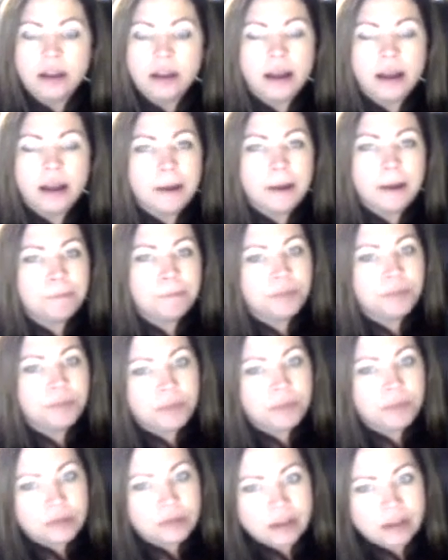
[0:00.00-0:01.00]
The
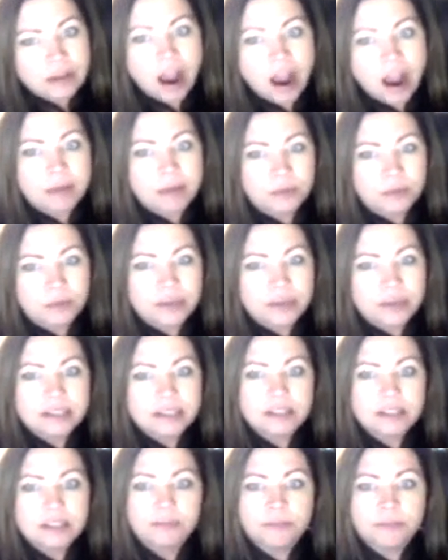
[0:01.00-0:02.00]
most common
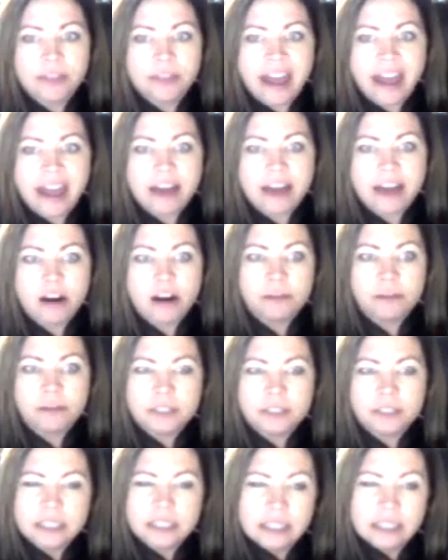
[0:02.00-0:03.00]
reasons for that are
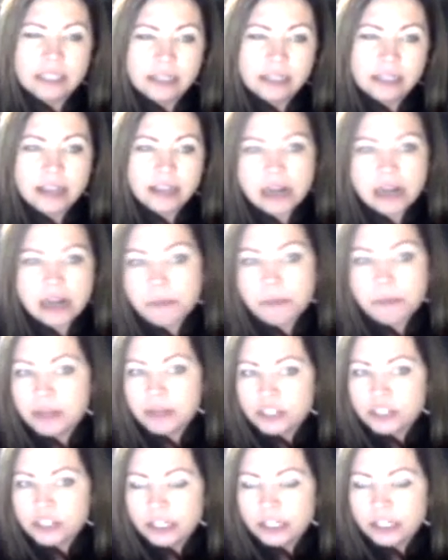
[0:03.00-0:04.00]
fatigue and
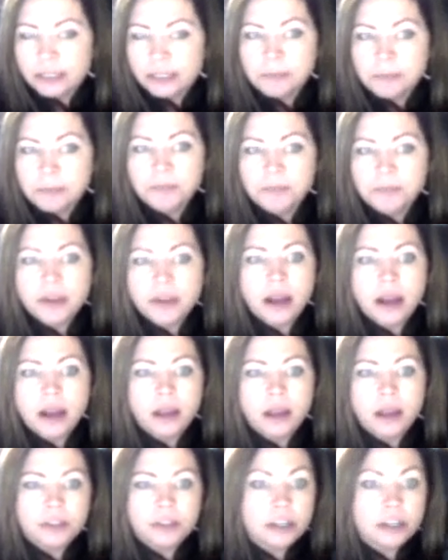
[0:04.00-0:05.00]
ambition.
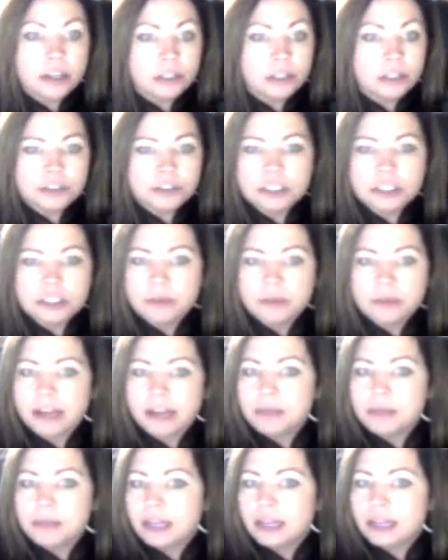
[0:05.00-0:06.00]
The conclusions and
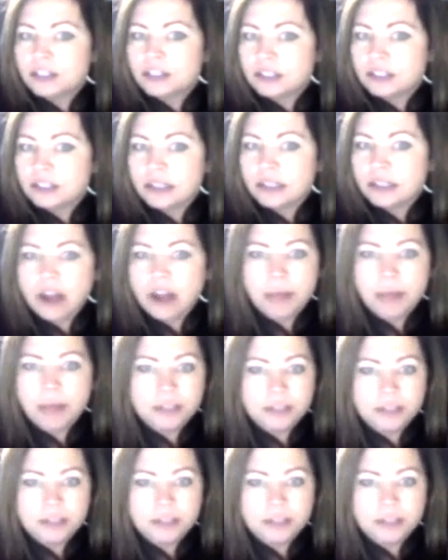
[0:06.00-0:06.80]
recommendations cannot be